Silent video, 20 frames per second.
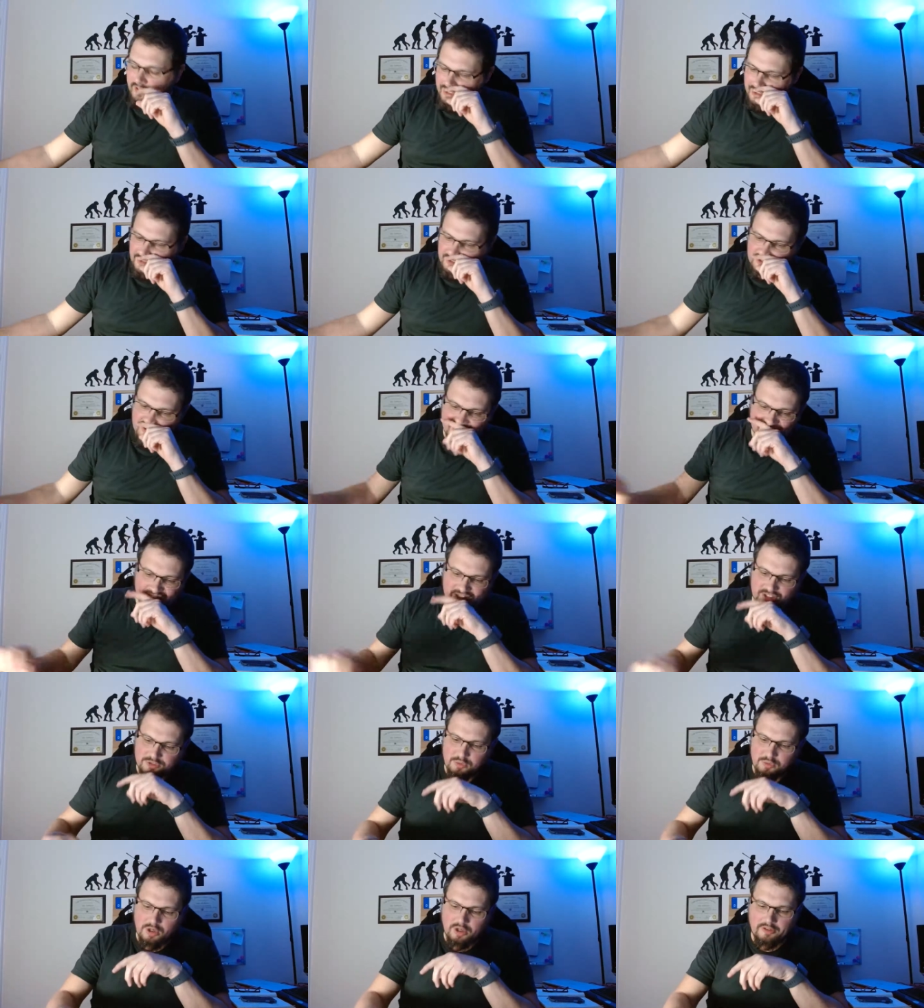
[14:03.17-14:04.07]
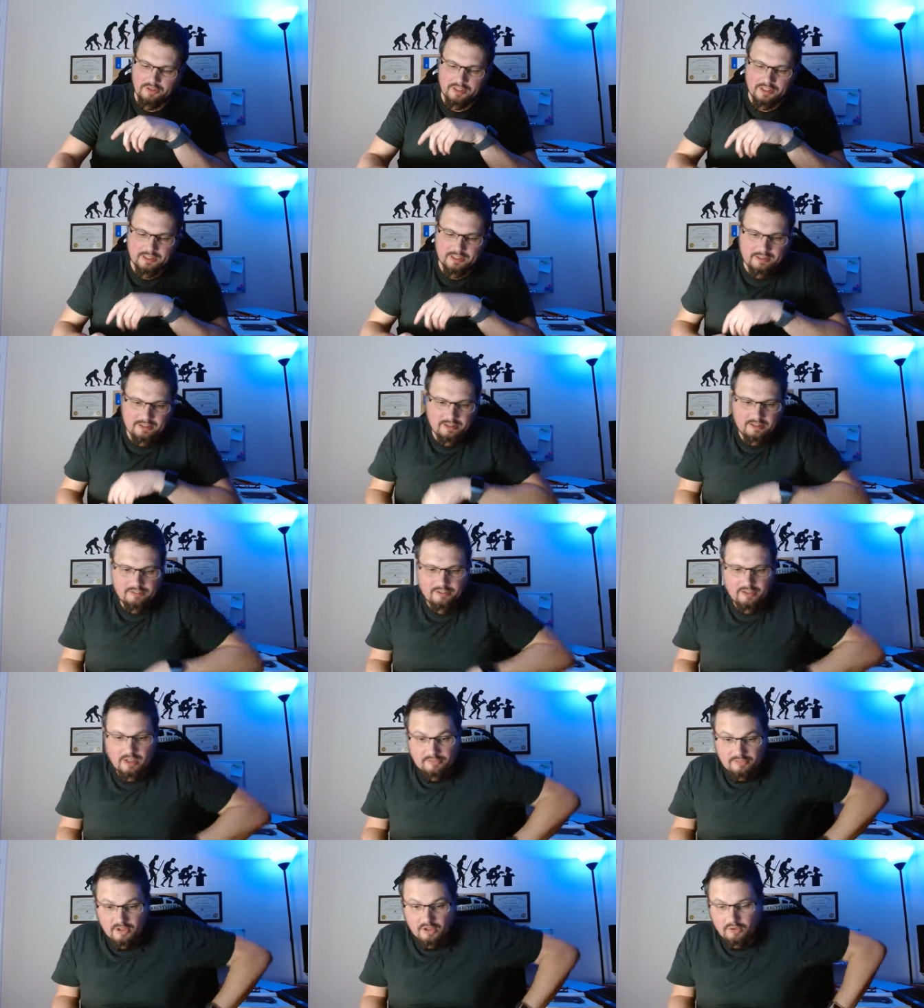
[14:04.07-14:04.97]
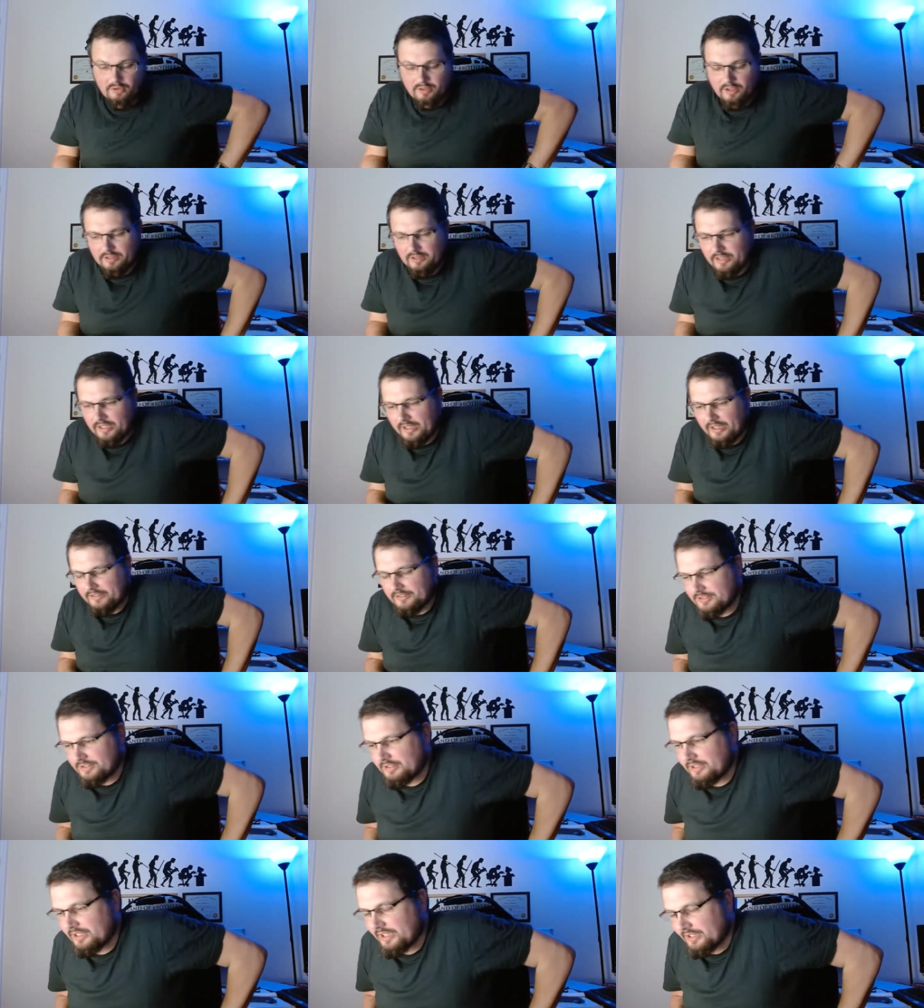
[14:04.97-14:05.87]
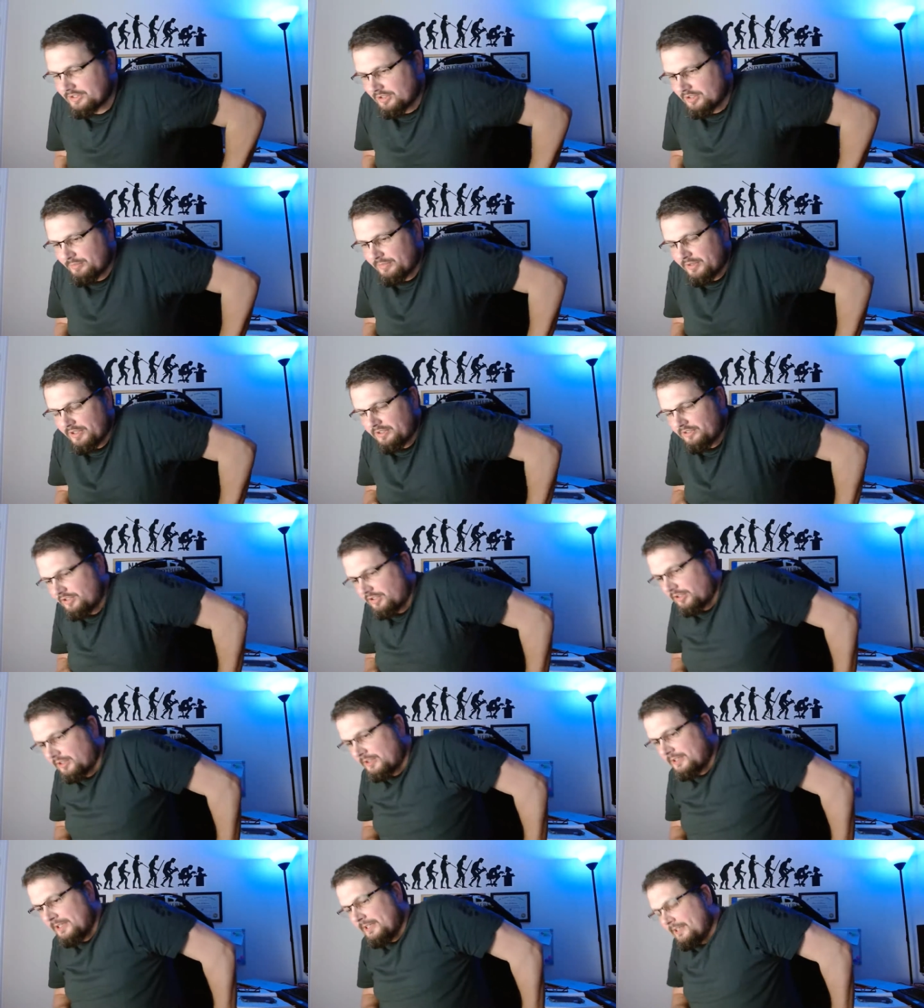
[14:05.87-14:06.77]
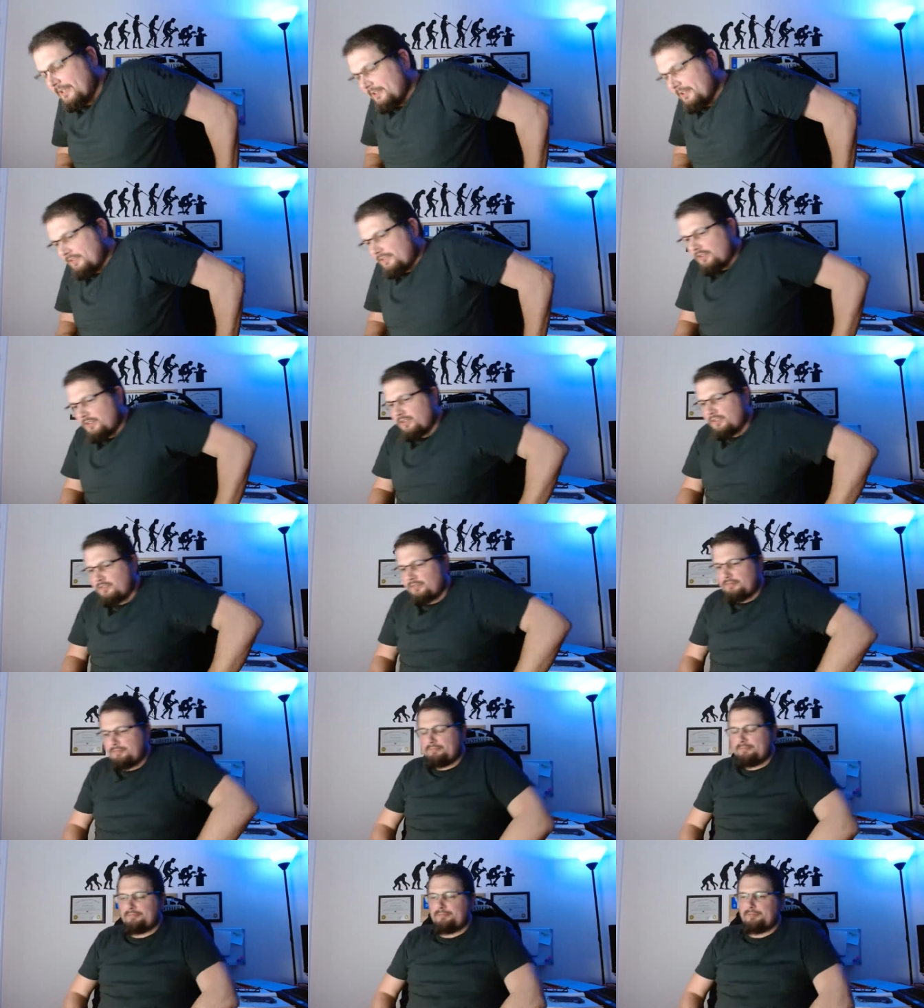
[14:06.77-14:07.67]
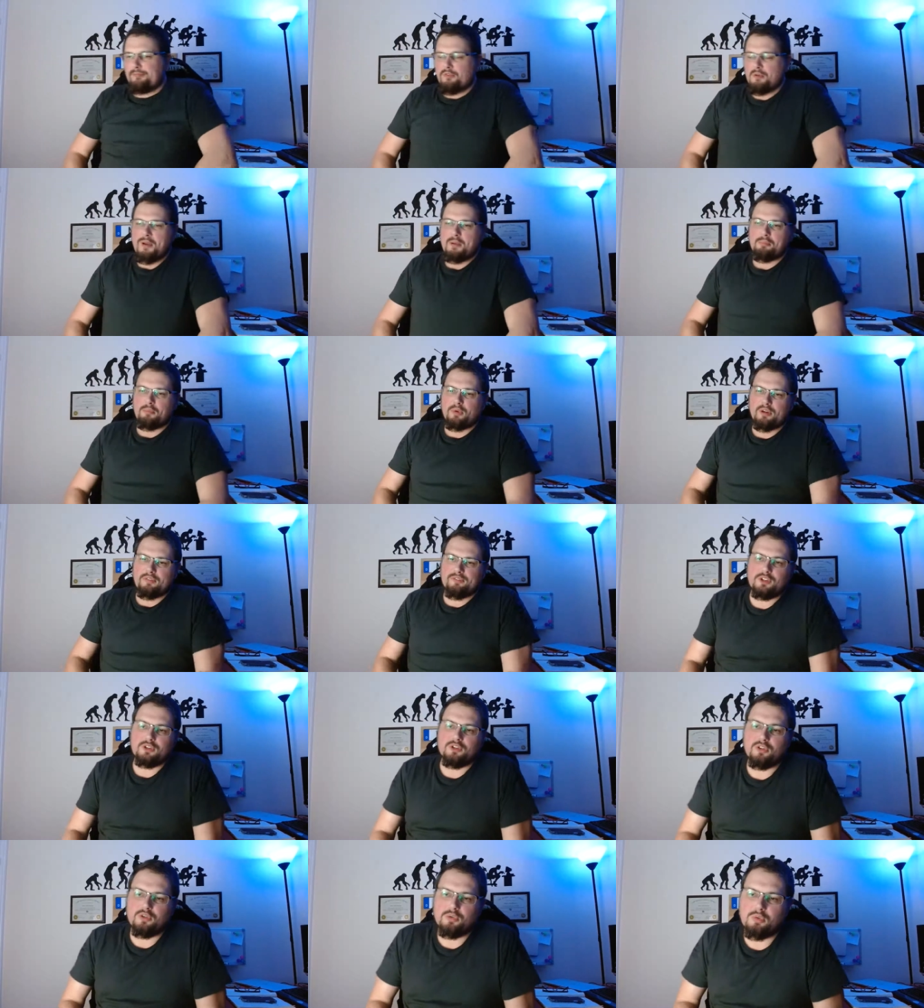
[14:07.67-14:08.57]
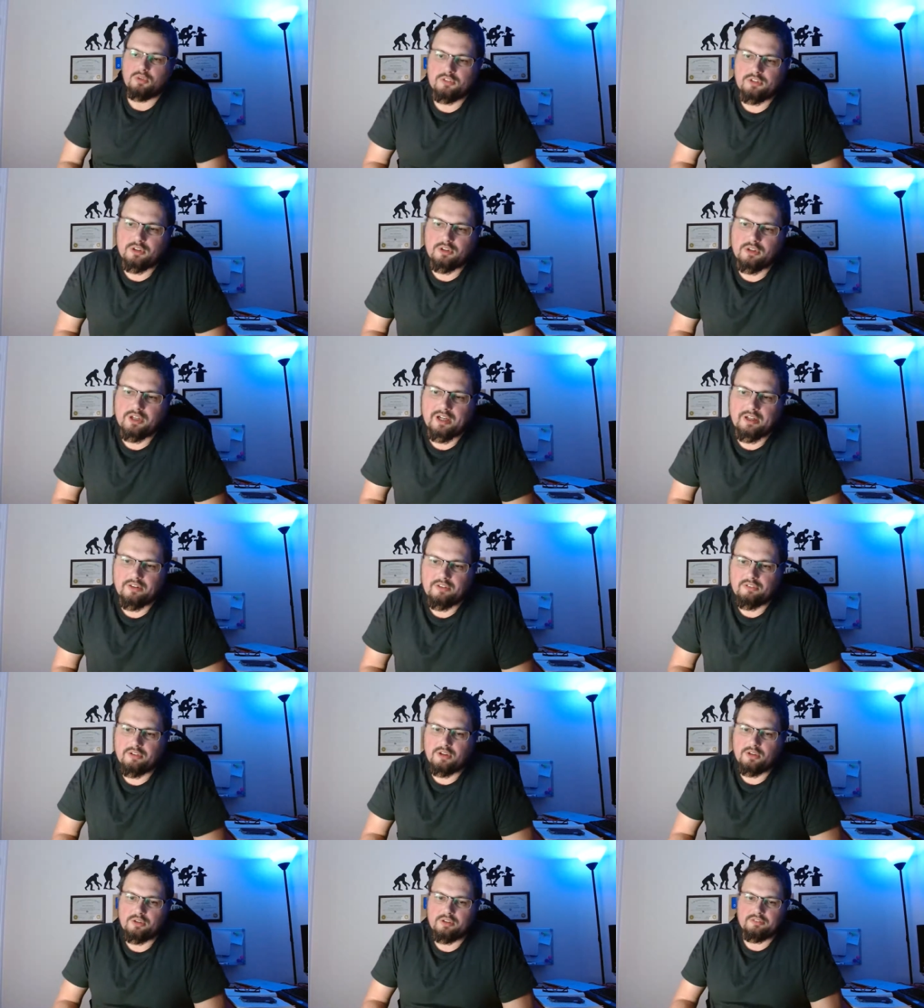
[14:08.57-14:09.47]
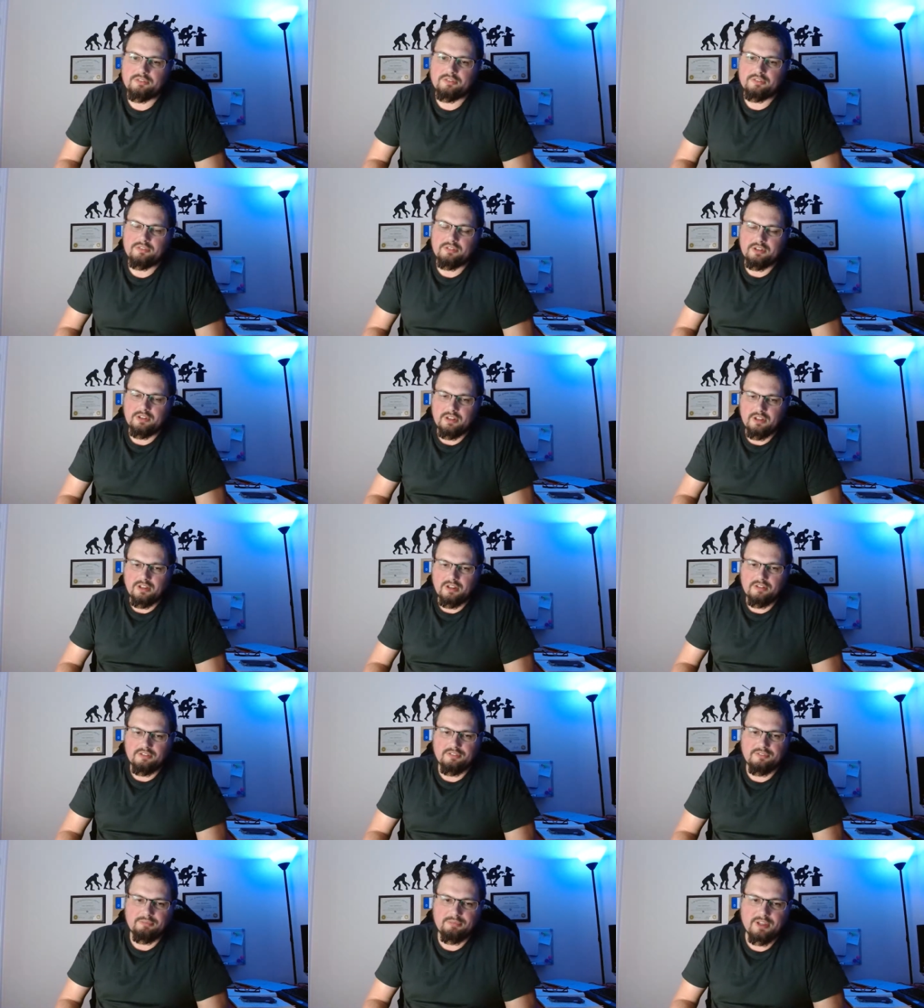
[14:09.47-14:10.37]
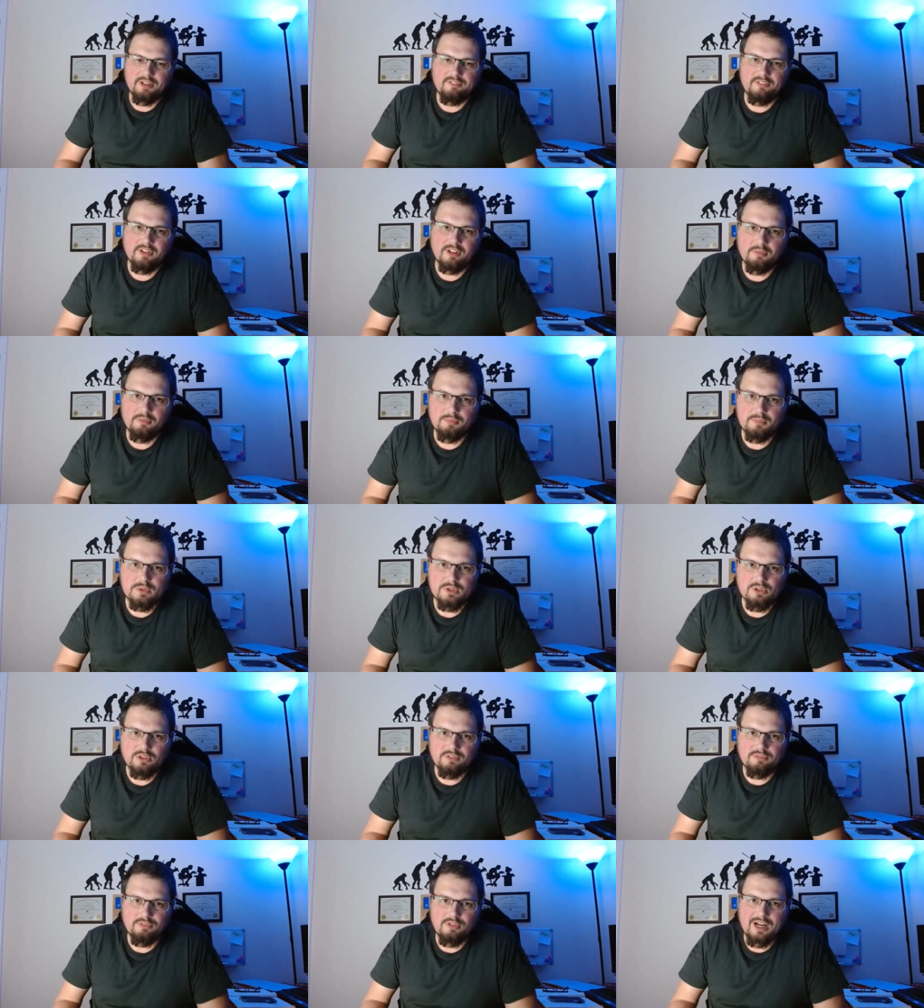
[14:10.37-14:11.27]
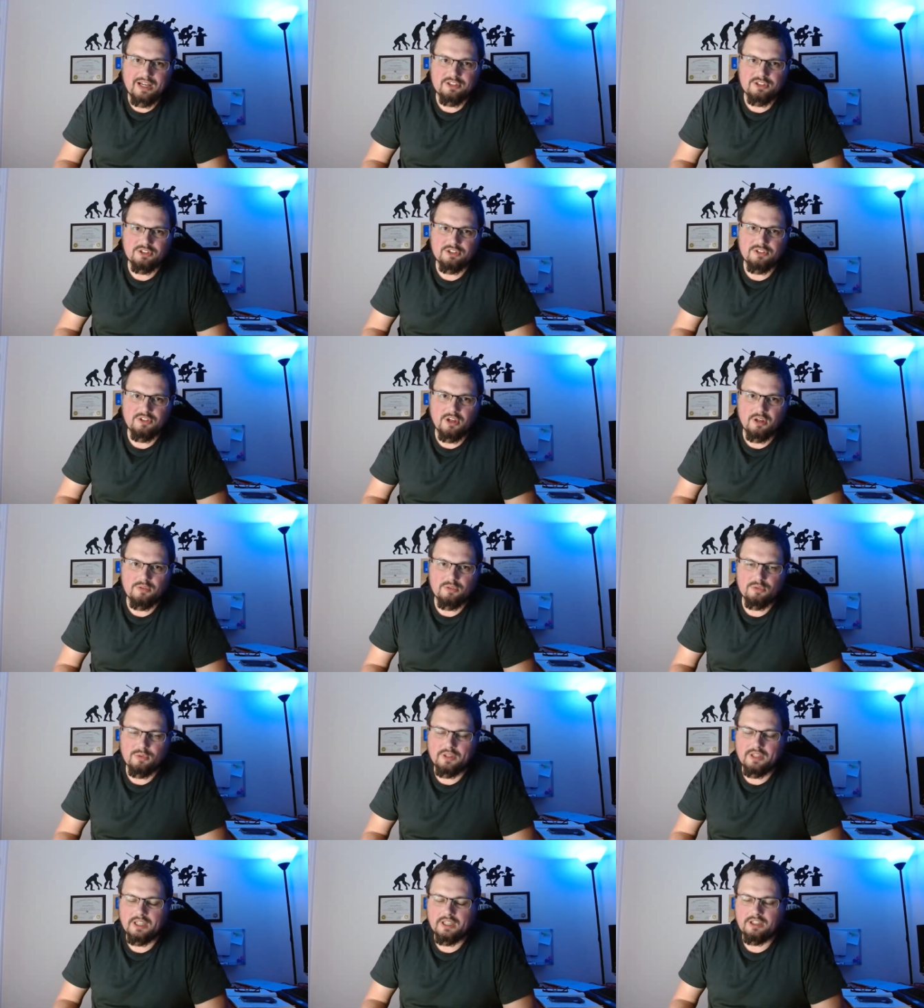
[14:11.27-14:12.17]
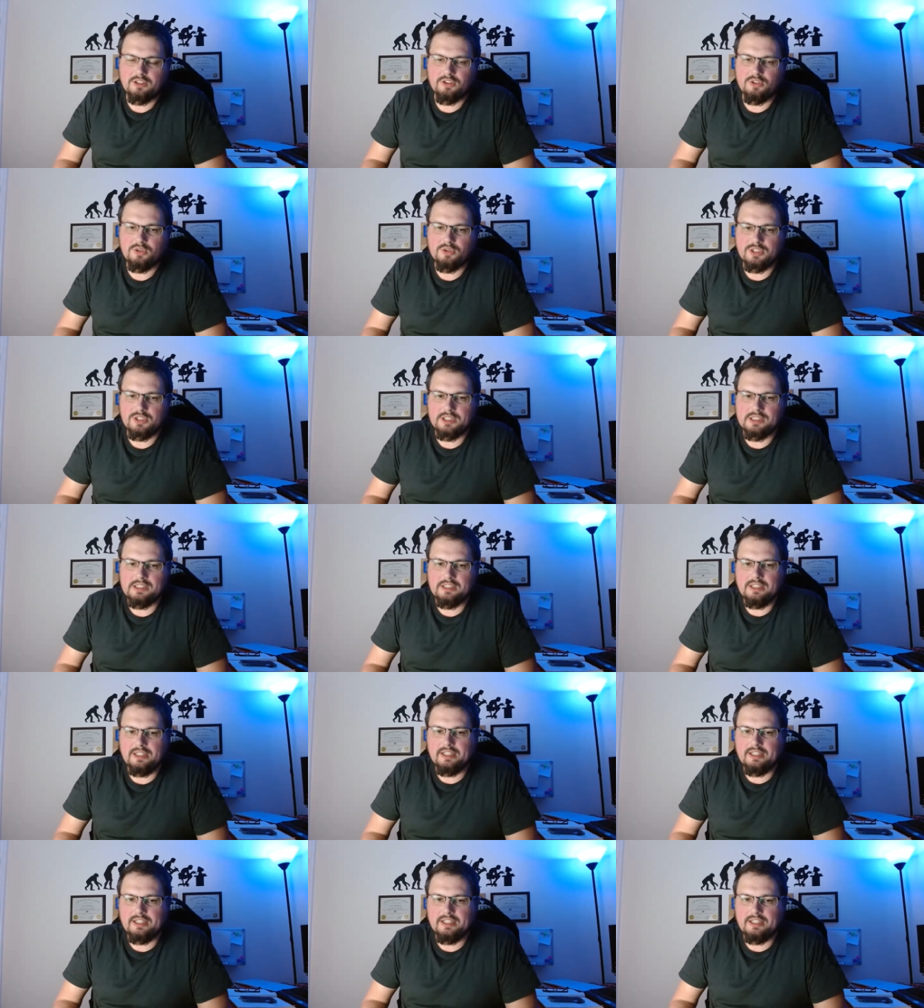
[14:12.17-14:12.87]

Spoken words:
it's worthy of note that that's something to remember if you do want to go down the road of giving them sort of ration times when they can use it.